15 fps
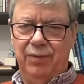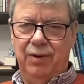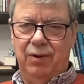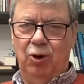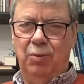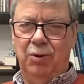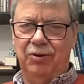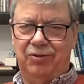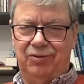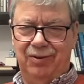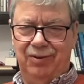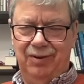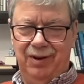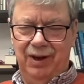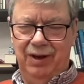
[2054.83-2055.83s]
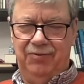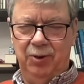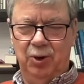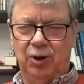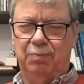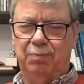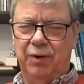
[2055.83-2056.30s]
almost if you
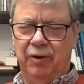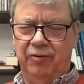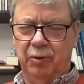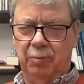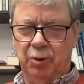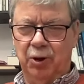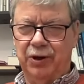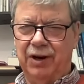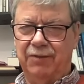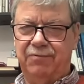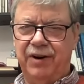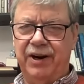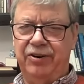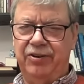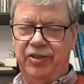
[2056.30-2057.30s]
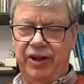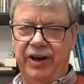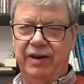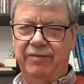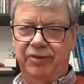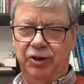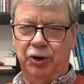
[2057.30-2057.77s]
look over a broad enough range, they
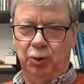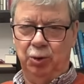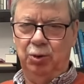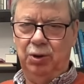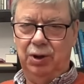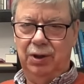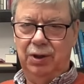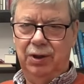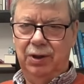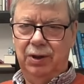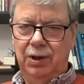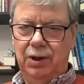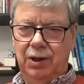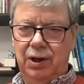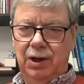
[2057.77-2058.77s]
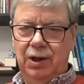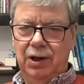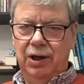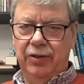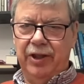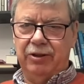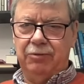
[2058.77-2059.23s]
never do,
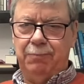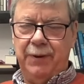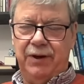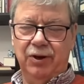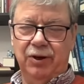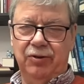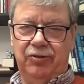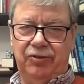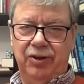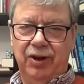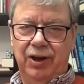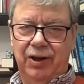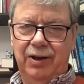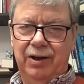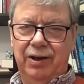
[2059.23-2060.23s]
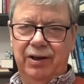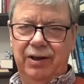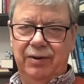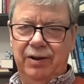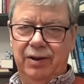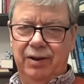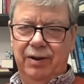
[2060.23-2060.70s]
and that's because
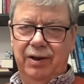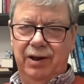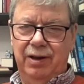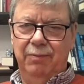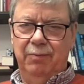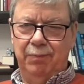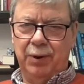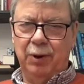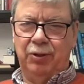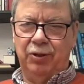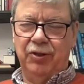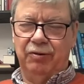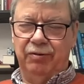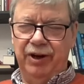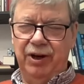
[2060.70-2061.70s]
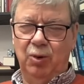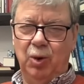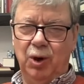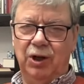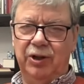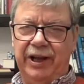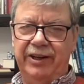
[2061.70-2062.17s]
both in the real
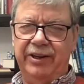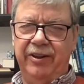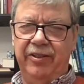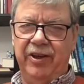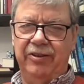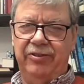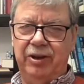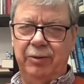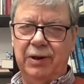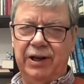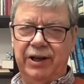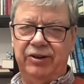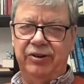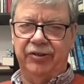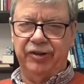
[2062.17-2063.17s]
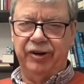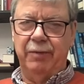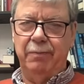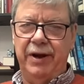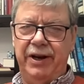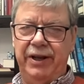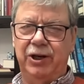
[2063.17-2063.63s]
world and in their simulations, there are
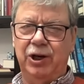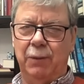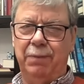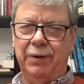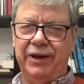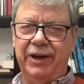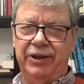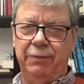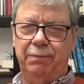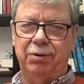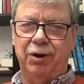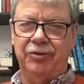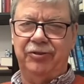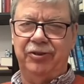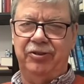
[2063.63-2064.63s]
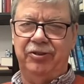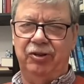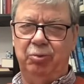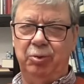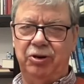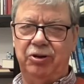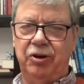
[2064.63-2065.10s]
many complicated
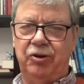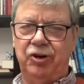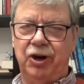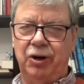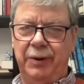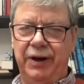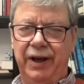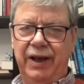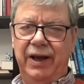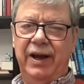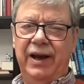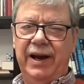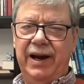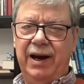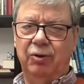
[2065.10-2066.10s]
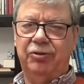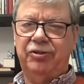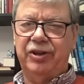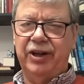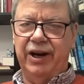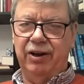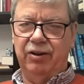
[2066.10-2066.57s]
processes which determine how
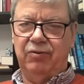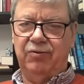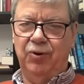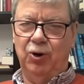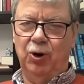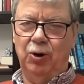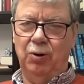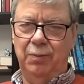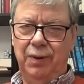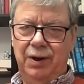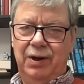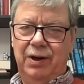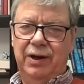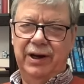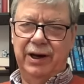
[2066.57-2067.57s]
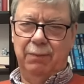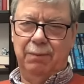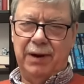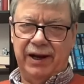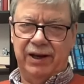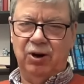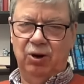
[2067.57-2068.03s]
stars form, how
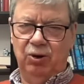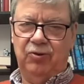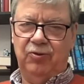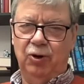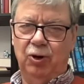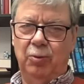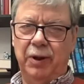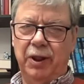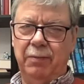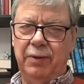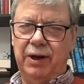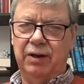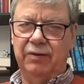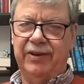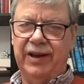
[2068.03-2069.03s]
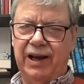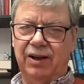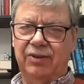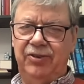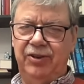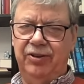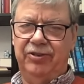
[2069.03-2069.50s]
black holes form at the middle of
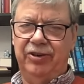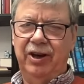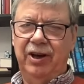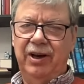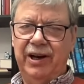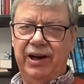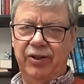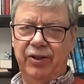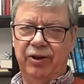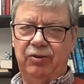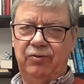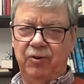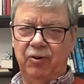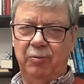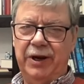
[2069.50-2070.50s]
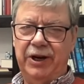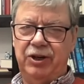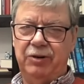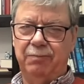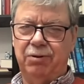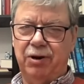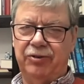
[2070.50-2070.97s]
galaxies, how those
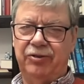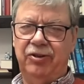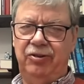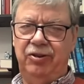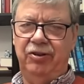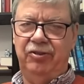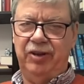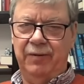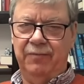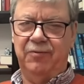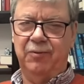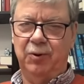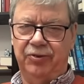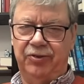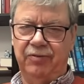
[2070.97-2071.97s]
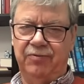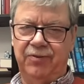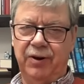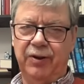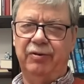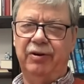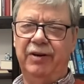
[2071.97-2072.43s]
formation processes influence the
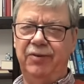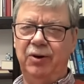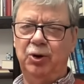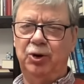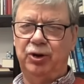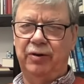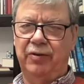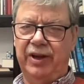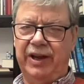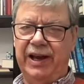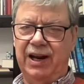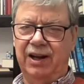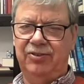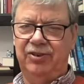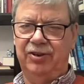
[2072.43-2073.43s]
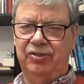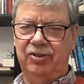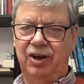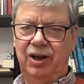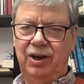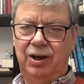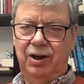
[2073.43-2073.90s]
further evolution of the
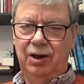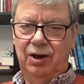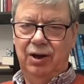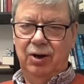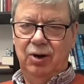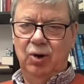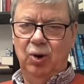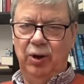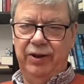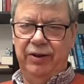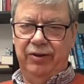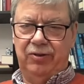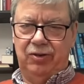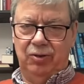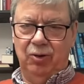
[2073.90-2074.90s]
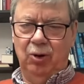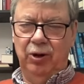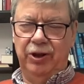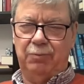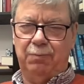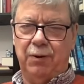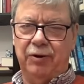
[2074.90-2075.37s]
galaxies. All these, all
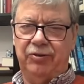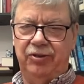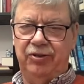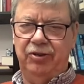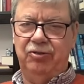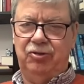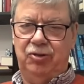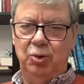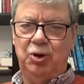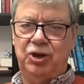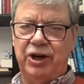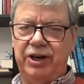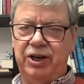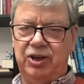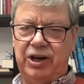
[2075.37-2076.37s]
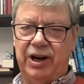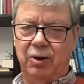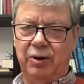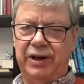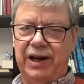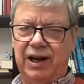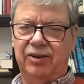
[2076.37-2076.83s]
these processes do change how
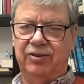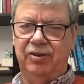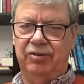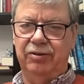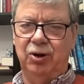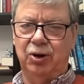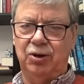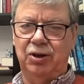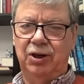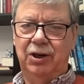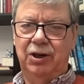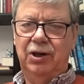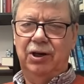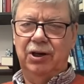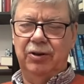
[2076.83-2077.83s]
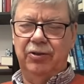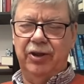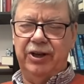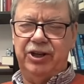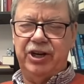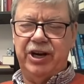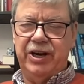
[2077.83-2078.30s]
galaxies look, and
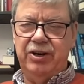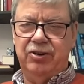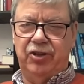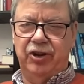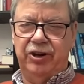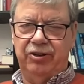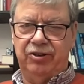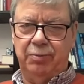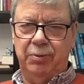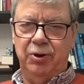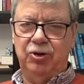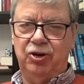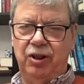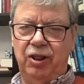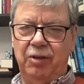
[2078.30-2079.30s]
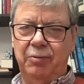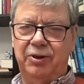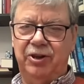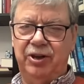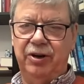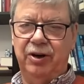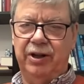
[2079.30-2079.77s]
they change the distribution of the
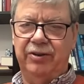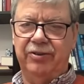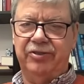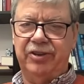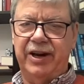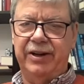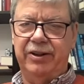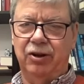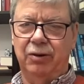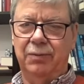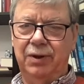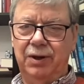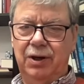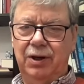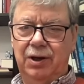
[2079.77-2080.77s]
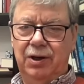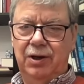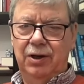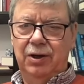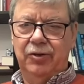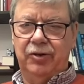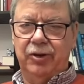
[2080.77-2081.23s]
material inside them.
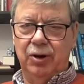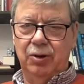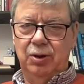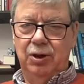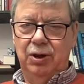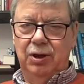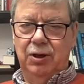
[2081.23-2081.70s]
So,